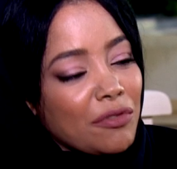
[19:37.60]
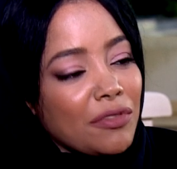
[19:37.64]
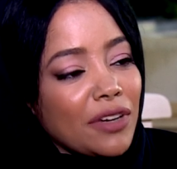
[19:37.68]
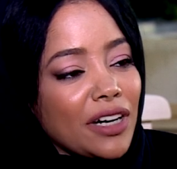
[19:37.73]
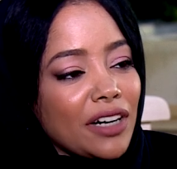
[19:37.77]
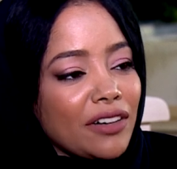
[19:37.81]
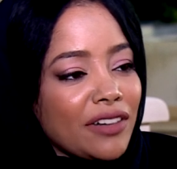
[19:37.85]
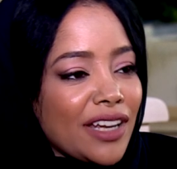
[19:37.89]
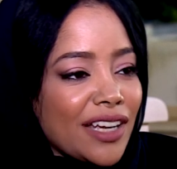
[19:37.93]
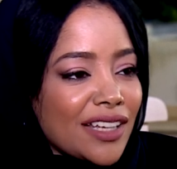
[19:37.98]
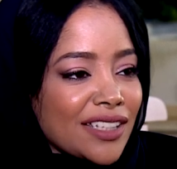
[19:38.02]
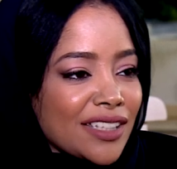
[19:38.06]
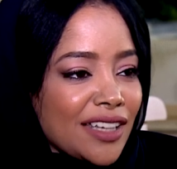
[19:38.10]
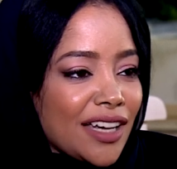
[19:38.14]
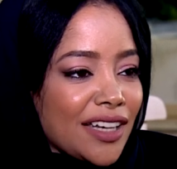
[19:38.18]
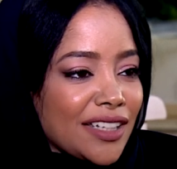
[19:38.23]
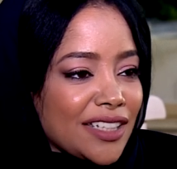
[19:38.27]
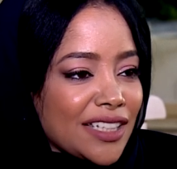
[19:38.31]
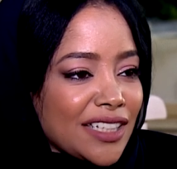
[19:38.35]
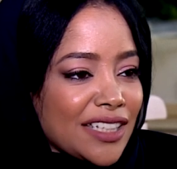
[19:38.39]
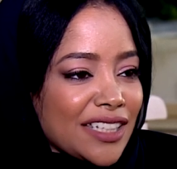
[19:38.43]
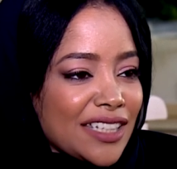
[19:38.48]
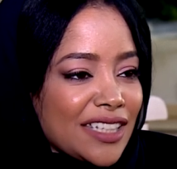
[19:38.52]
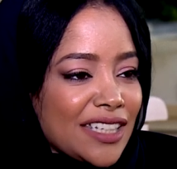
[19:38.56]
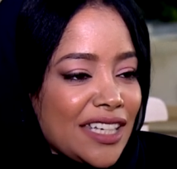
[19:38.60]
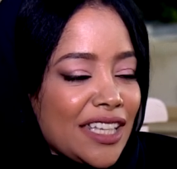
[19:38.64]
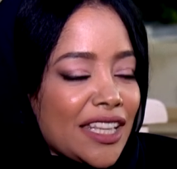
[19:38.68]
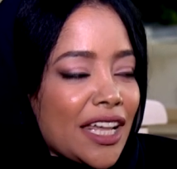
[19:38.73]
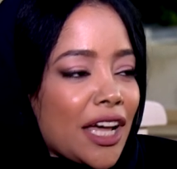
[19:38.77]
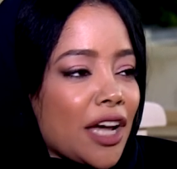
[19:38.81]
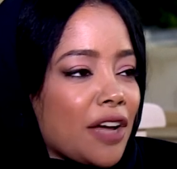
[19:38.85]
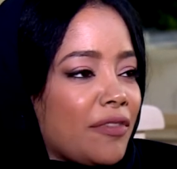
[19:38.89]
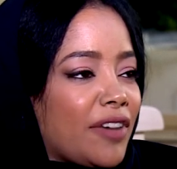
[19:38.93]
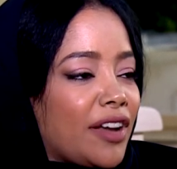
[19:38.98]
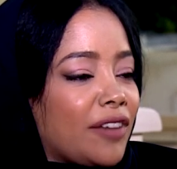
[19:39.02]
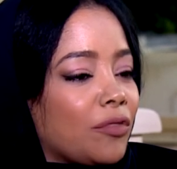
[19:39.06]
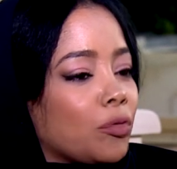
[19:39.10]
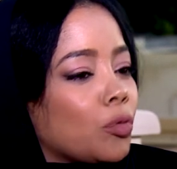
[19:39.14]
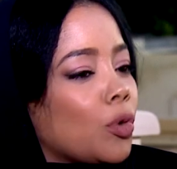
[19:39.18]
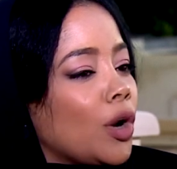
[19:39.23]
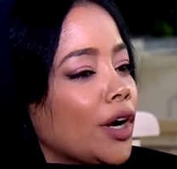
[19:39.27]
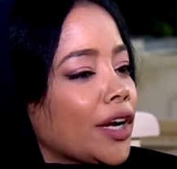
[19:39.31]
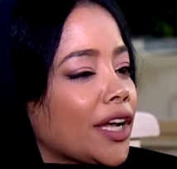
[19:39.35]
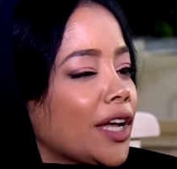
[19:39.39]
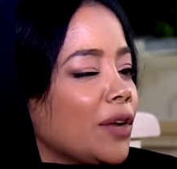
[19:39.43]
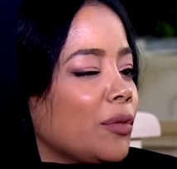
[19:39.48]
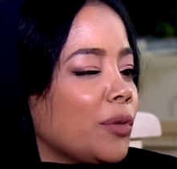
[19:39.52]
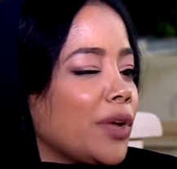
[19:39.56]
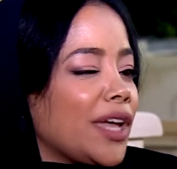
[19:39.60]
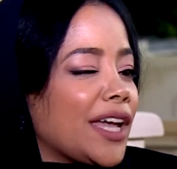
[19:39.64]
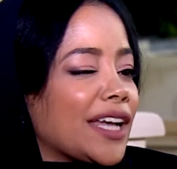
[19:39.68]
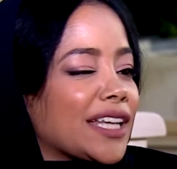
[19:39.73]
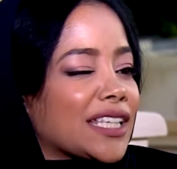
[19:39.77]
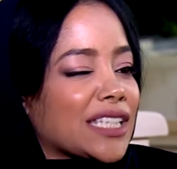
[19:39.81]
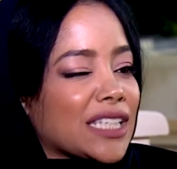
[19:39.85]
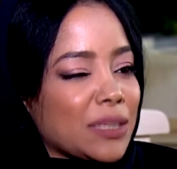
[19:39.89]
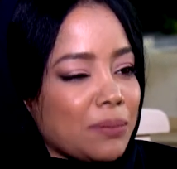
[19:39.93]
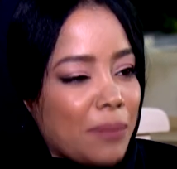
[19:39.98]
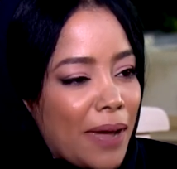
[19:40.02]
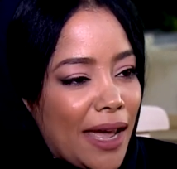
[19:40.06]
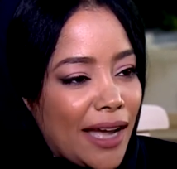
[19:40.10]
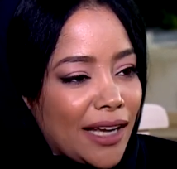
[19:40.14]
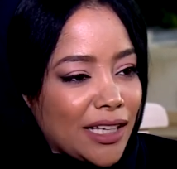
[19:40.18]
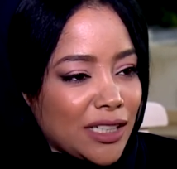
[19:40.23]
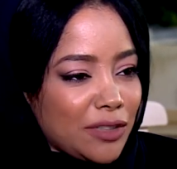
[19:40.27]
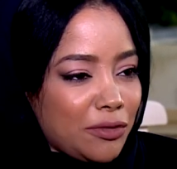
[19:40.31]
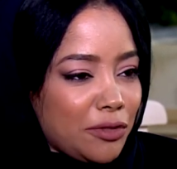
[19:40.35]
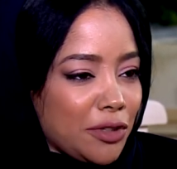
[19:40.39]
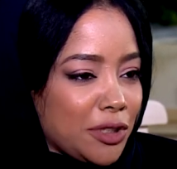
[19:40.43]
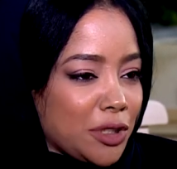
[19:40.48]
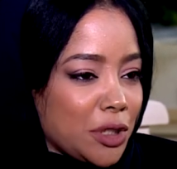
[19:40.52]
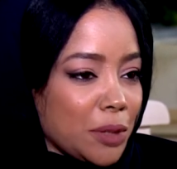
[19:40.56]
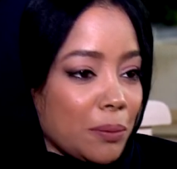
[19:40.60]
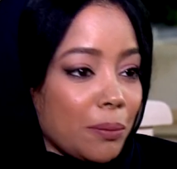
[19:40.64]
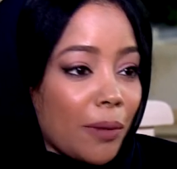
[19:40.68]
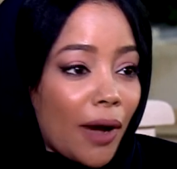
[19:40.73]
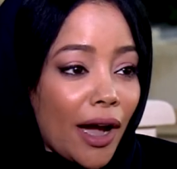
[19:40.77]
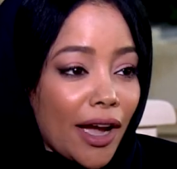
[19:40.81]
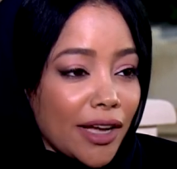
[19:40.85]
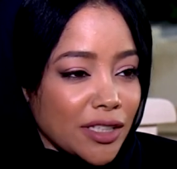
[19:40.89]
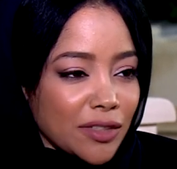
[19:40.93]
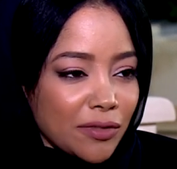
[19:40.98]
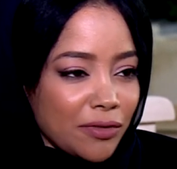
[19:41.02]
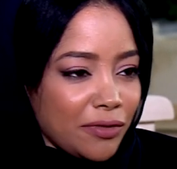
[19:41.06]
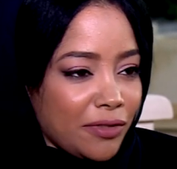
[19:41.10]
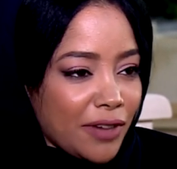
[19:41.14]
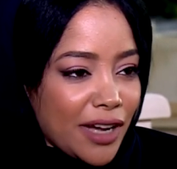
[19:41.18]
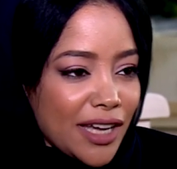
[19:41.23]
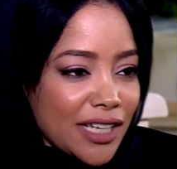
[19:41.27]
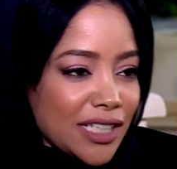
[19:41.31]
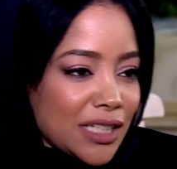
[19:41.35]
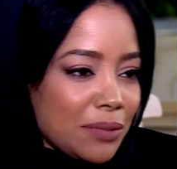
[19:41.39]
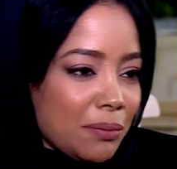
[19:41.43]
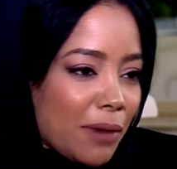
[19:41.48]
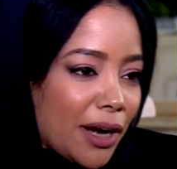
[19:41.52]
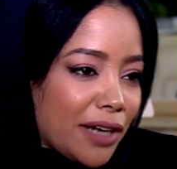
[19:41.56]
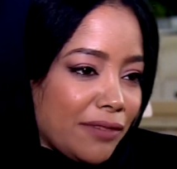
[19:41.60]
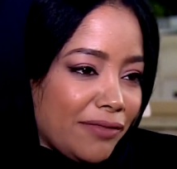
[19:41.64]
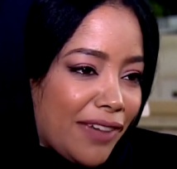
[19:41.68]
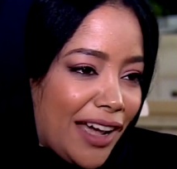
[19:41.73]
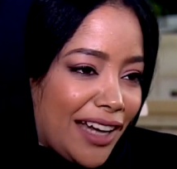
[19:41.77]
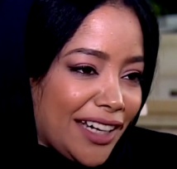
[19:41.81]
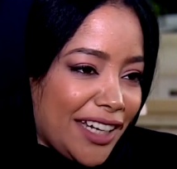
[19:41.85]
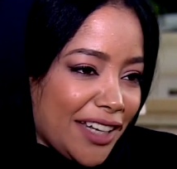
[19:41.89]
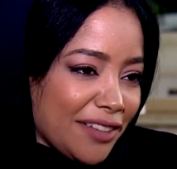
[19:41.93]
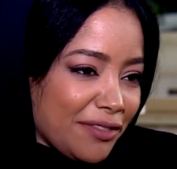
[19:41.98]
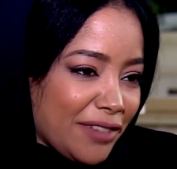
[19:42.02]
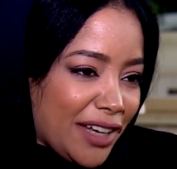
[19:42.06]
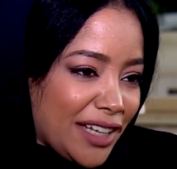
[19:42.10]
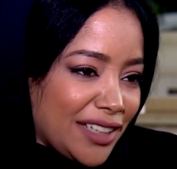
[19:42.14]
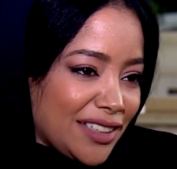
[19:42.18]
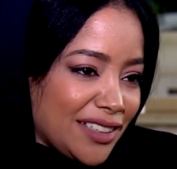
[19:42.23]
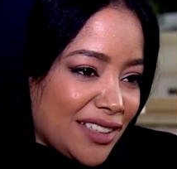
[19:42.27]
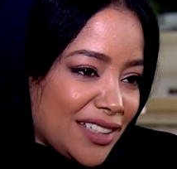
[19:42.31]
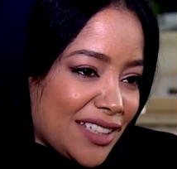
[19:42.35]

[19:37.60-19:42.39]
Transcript: very excited to see that event. What can we expect for Dubai's first Mindvalley event?